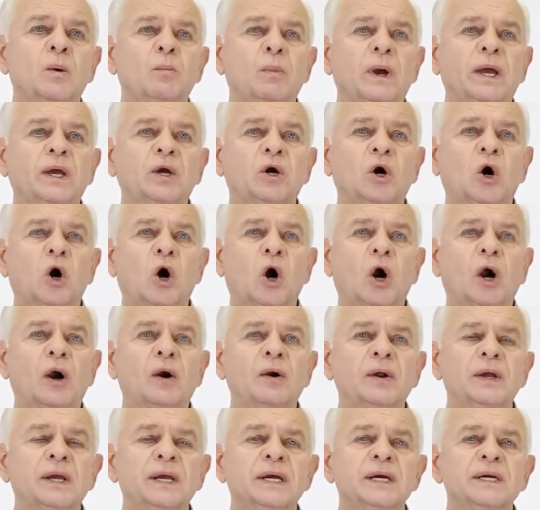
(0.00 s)
My
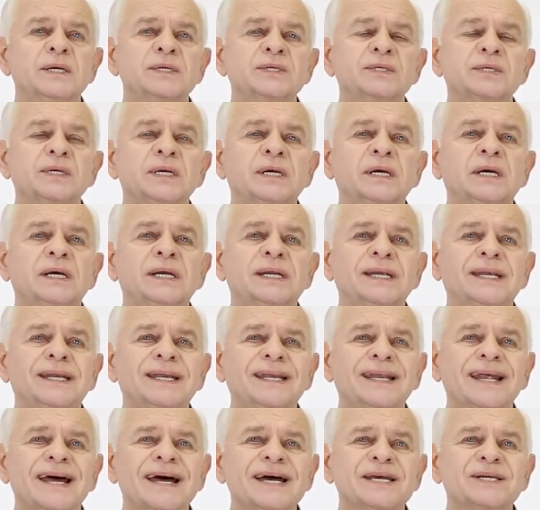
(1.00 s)
car is
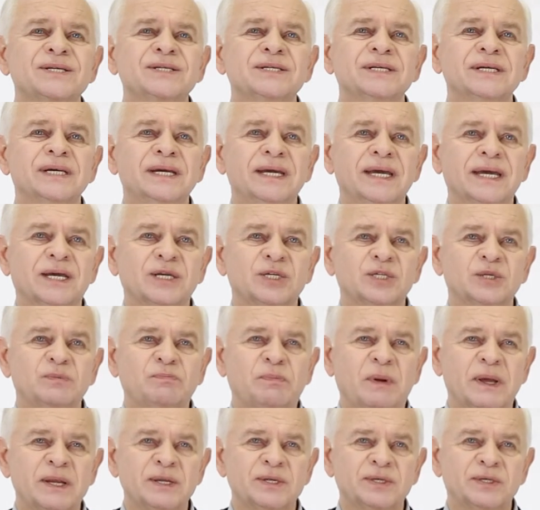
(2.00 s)
less
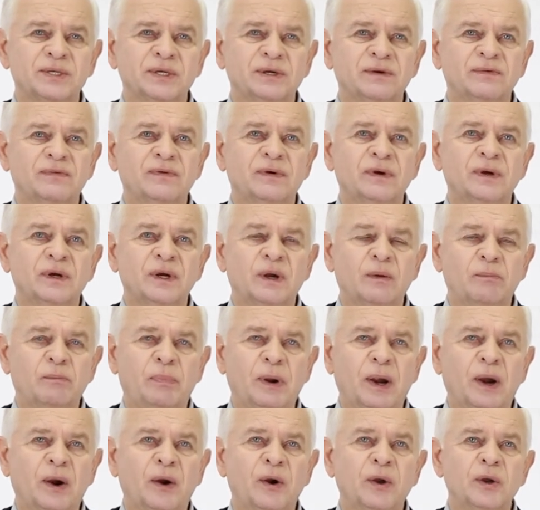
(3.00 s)
expensive
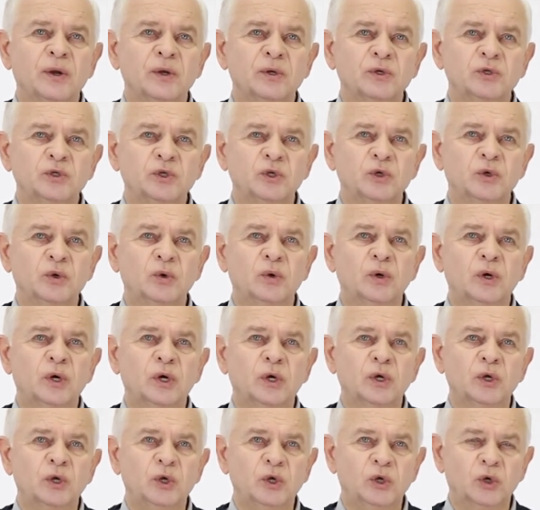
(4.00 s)
compared to
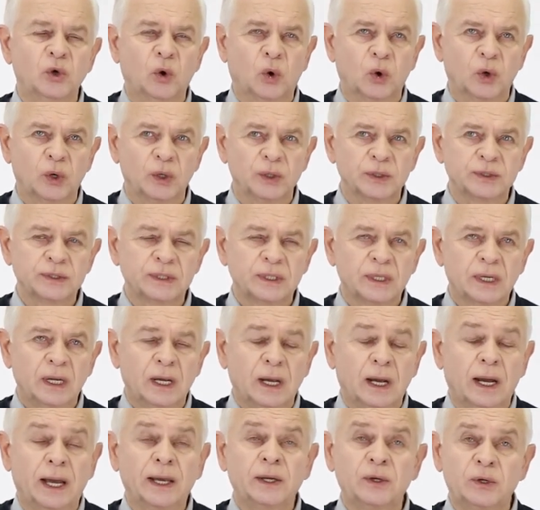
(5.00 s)
yours.
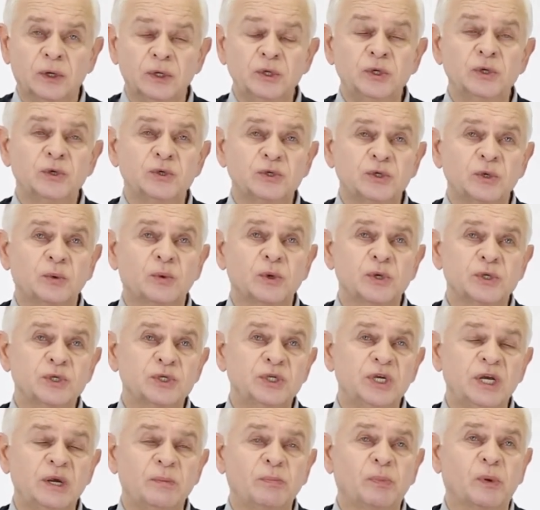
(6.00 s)
I could use the word
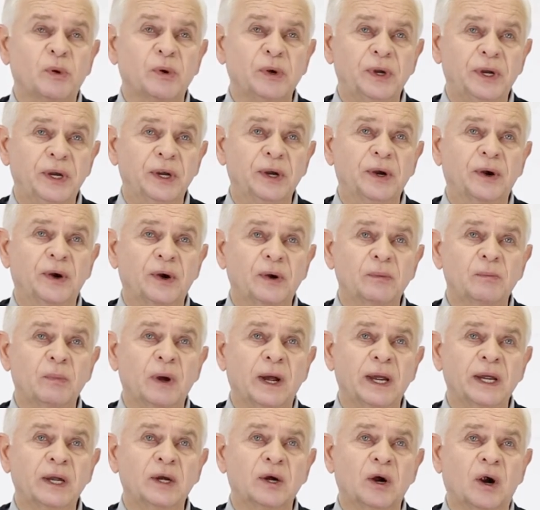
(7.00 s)
cheaper here.
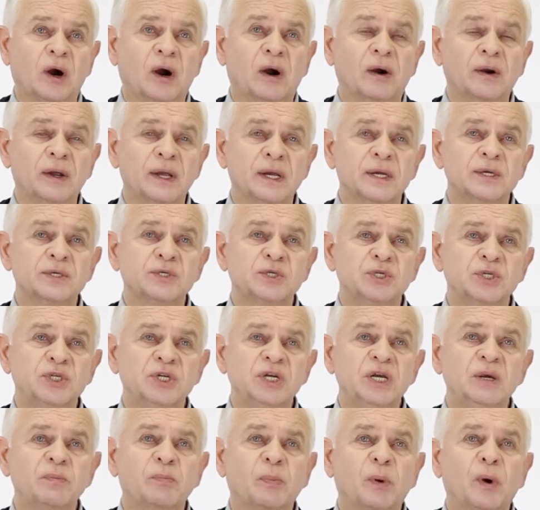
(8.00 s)
My car is
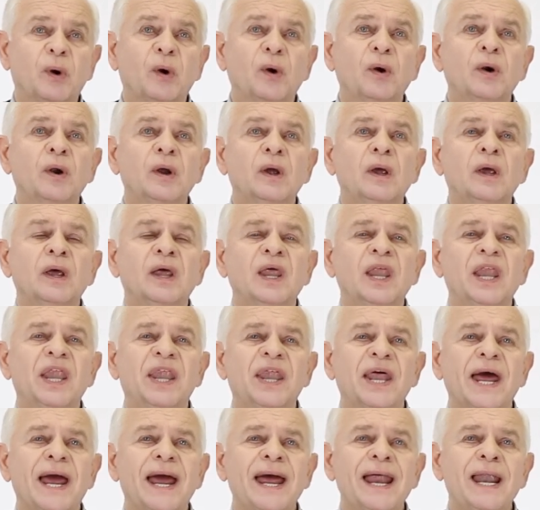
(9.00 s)
cheaper
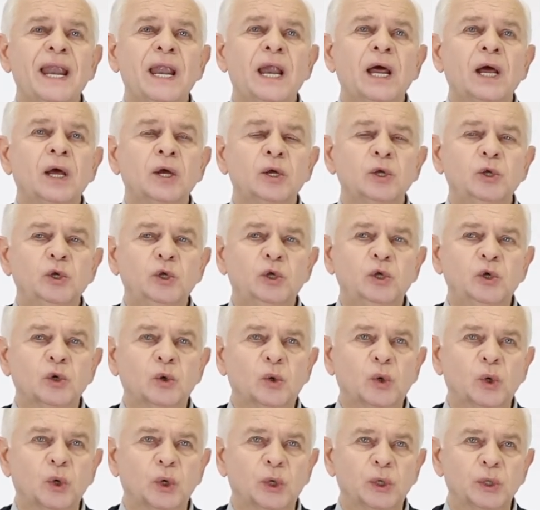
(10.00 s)
than
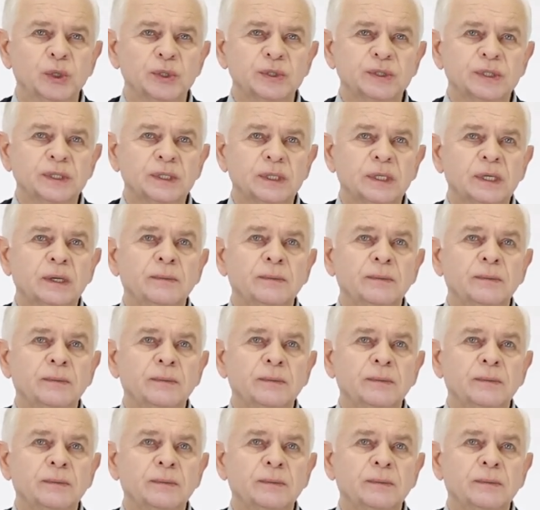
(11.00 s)
yours.